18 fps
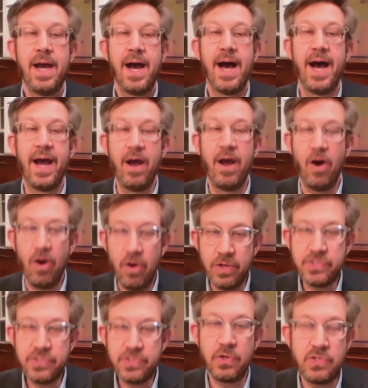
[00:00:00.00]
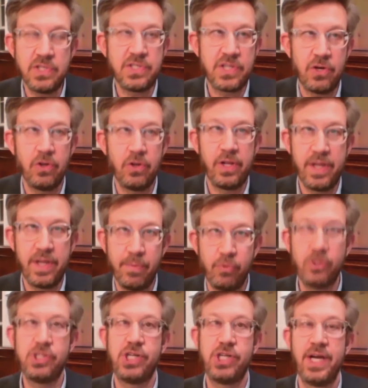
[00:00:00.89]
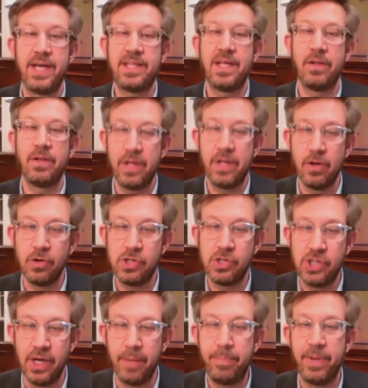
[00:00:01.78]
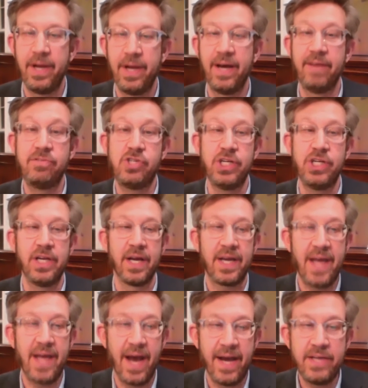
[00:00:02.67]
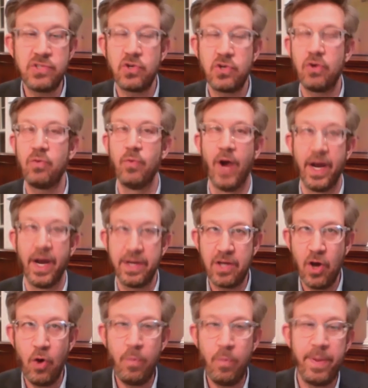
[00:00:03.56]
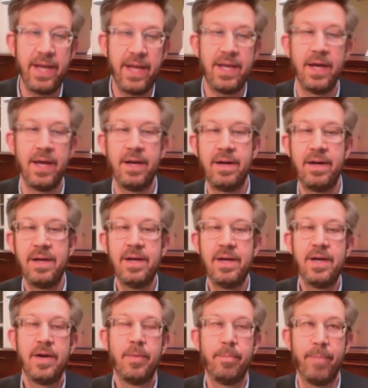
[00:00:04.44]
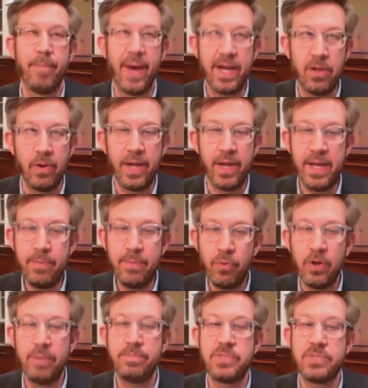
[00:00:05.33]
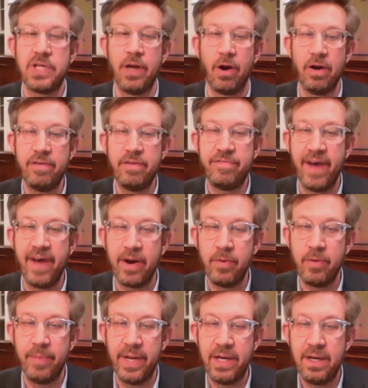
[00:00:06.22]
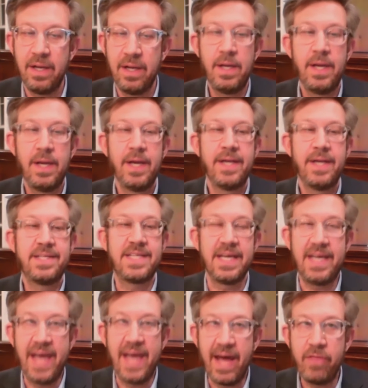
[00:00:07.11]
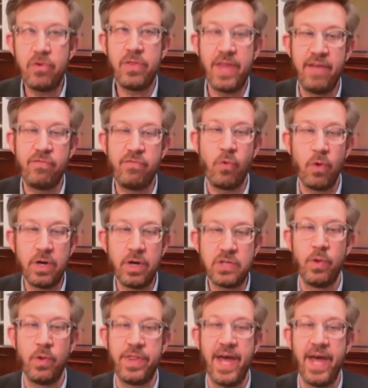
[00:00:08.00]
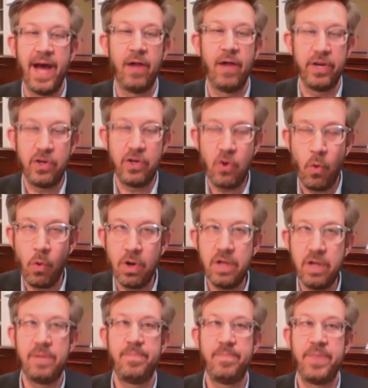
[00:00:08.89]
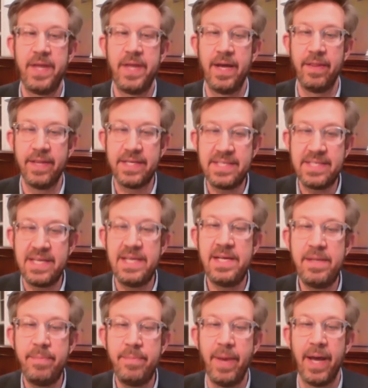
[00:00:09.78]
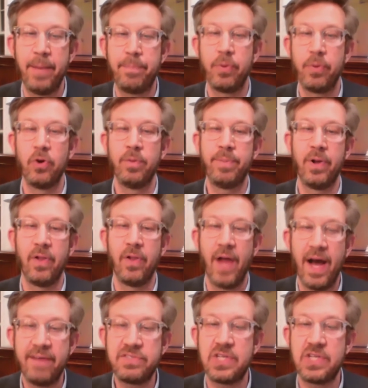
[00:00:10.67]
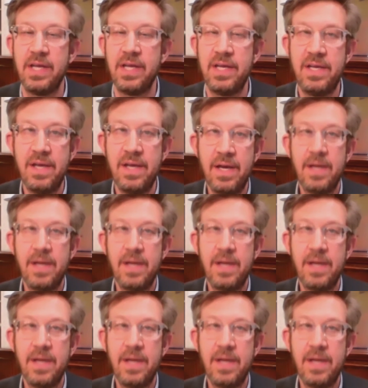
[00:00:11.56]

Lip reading: I also sincerely appreciate the leadership of Gina Kaiser, Ron Kopaken, Michael Abrams, and Art Fetterman. Together, they've worked with Ellen Court and the team at Bern Polofsky